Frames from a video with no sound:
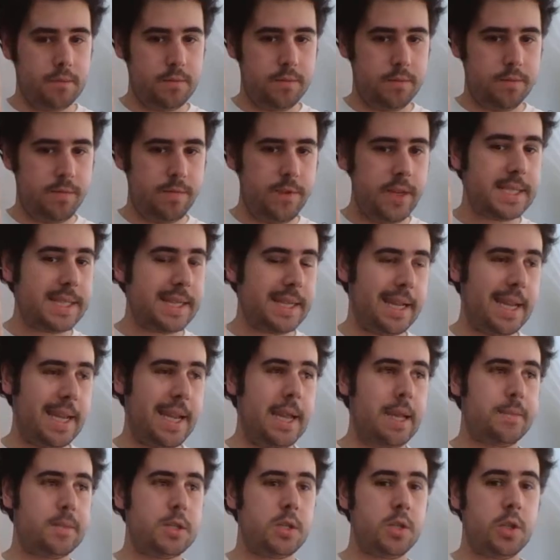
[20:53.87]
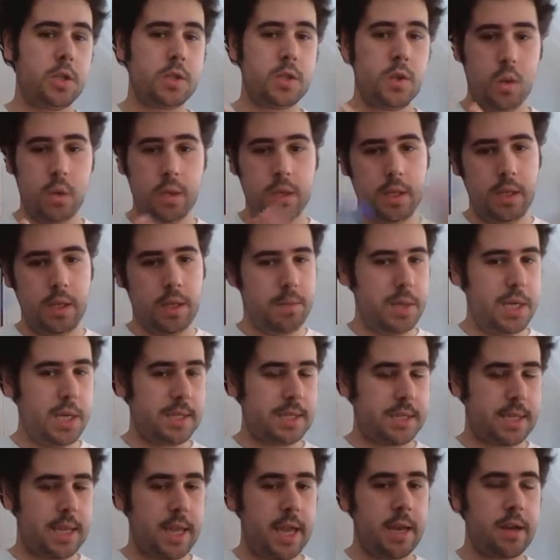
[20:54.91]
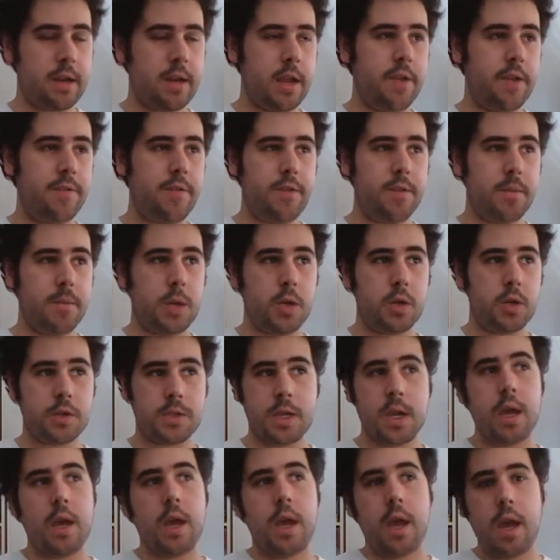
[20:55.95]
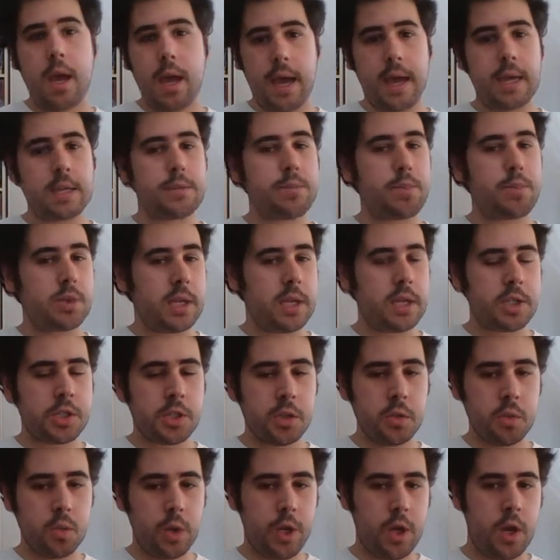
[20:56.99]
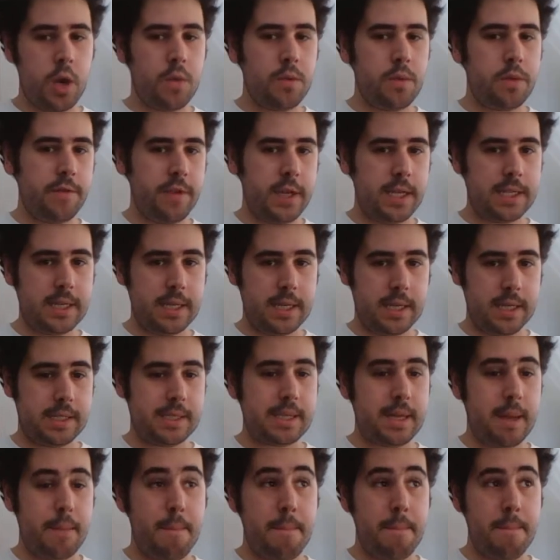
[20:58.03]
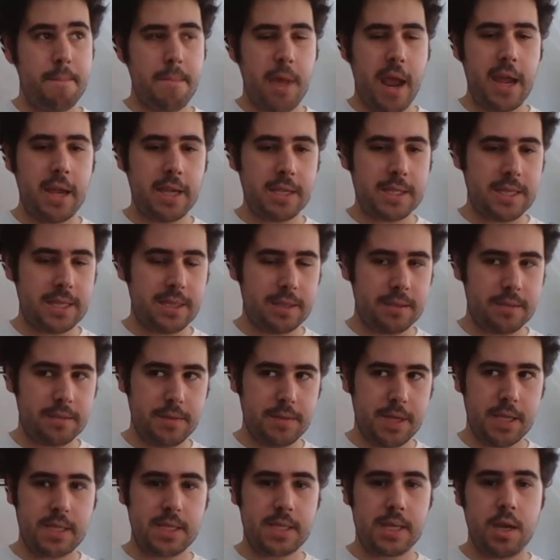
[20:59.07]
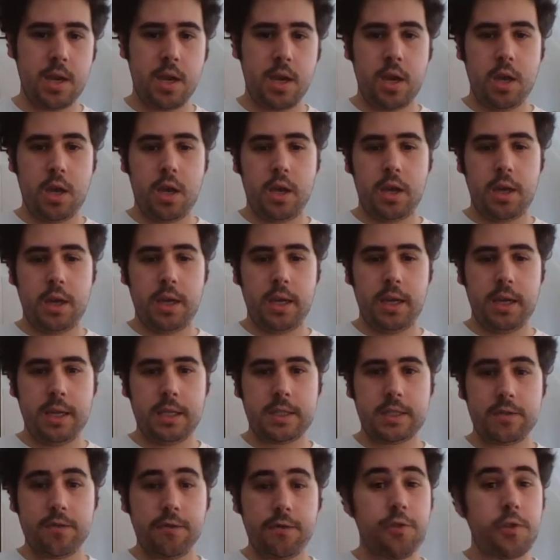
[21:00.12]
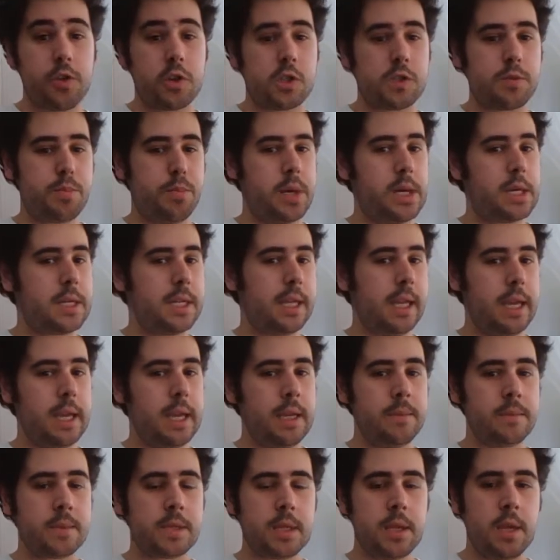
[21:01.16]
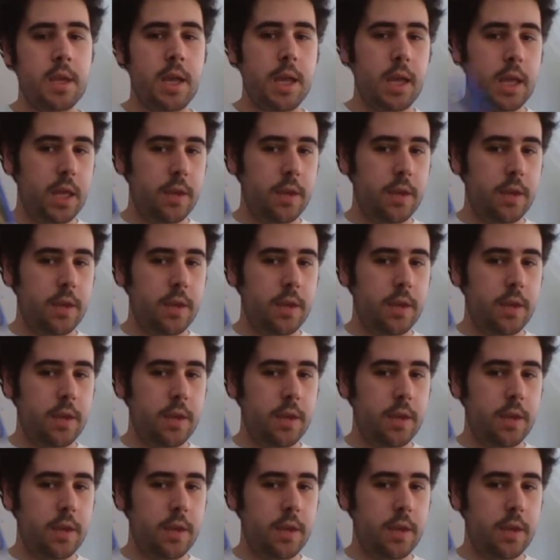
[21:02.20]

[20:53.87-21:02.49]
Vita games, not only the PSN and everything, because as potential, we know the Vita. It's amazing that it's first-party games.